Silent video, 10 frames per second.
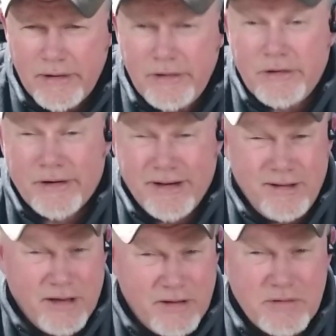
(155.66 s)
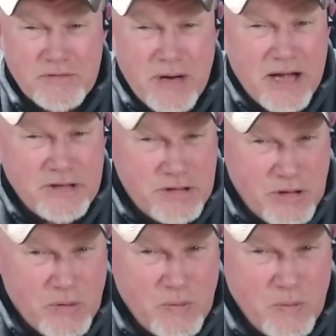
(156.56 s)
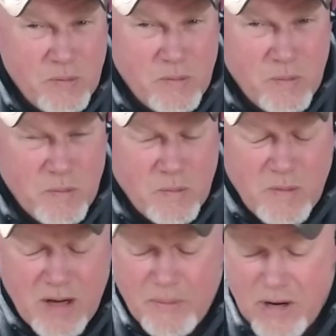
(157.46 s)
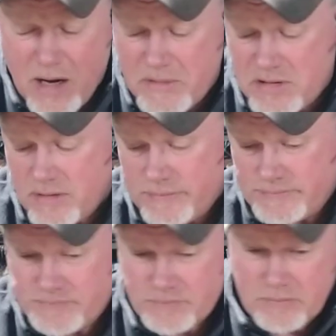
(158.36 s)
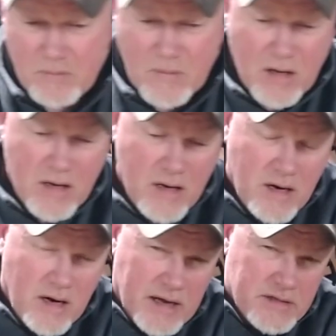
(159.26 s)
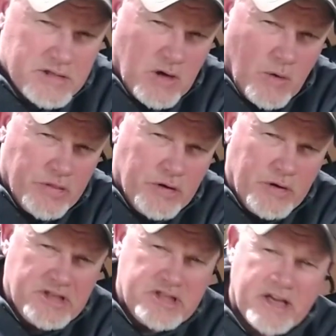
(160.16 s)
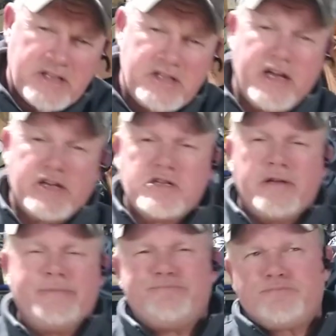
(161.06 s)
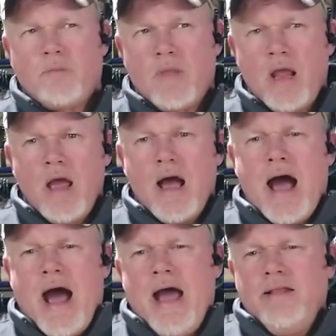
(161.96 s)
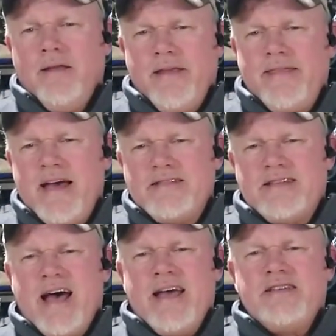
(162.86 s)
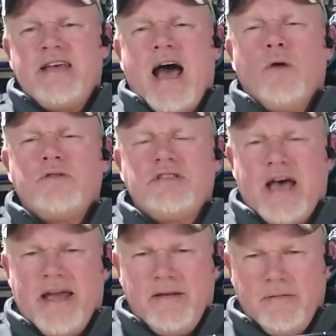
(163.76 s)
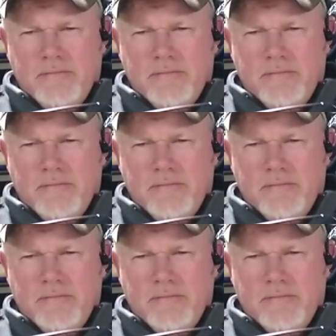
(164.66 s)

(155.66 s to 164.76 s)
You're going to like those rods too. I promise. All right, so 36-inch. I like that size outside.